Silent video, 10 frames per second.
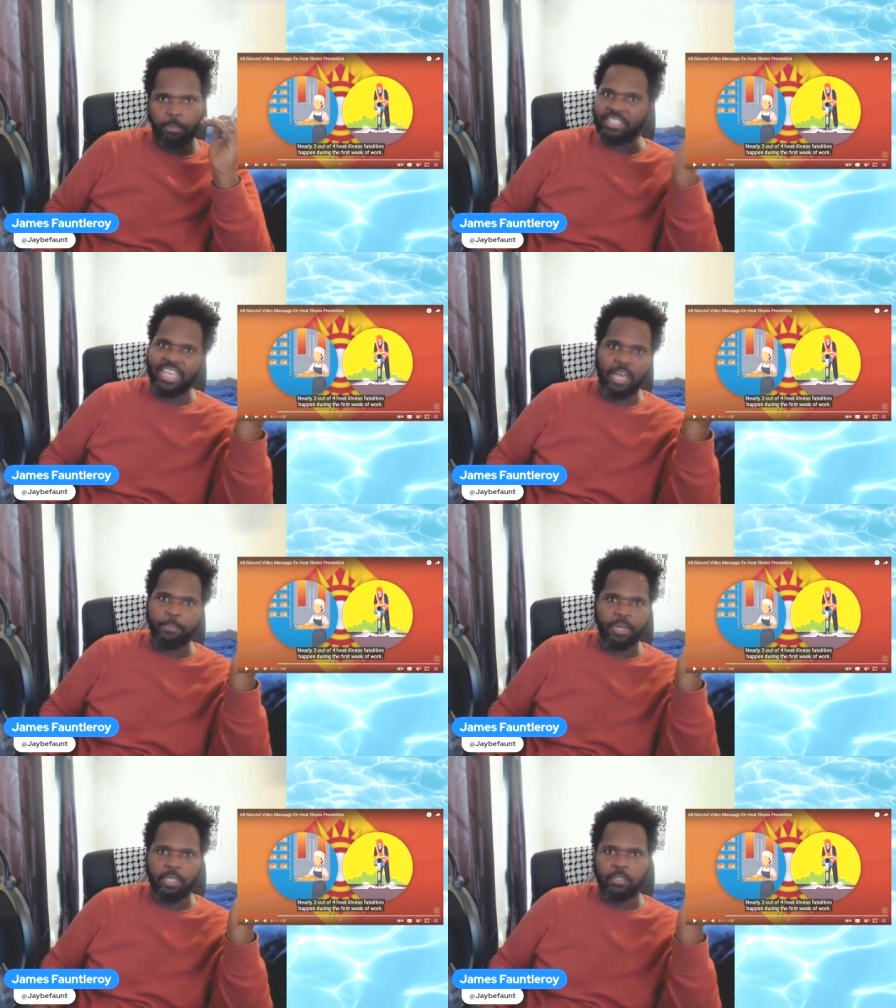But
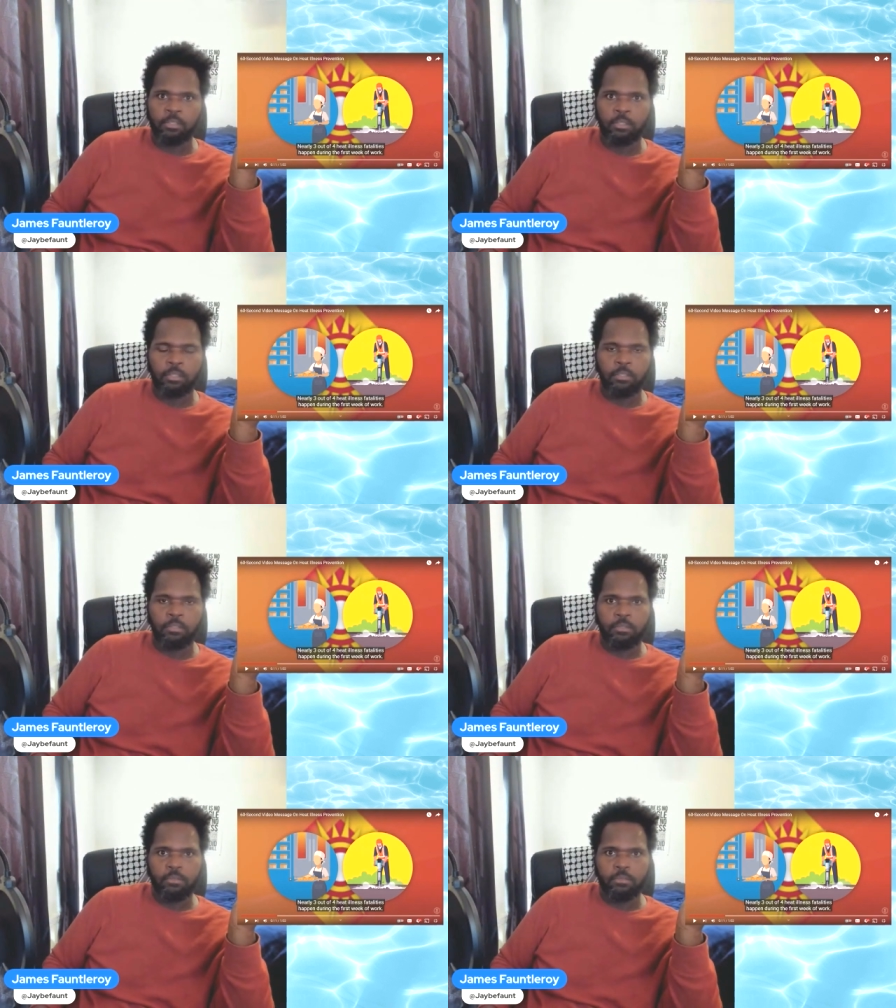Tampa
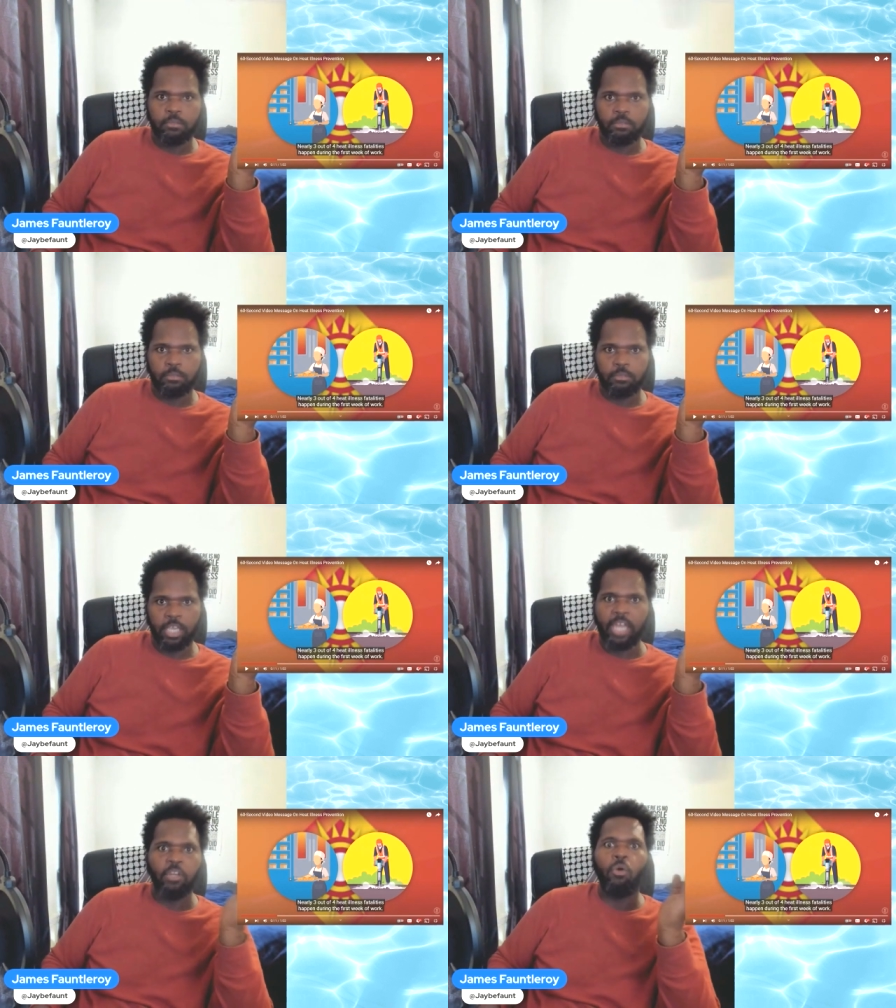
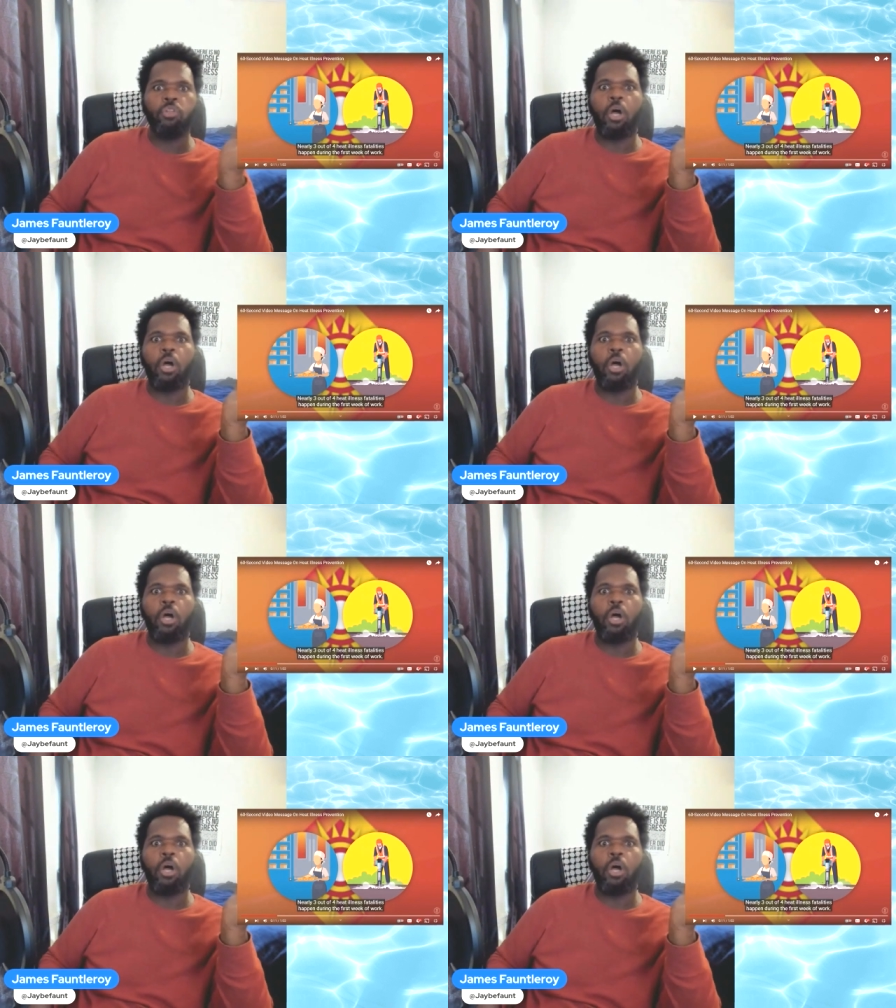can no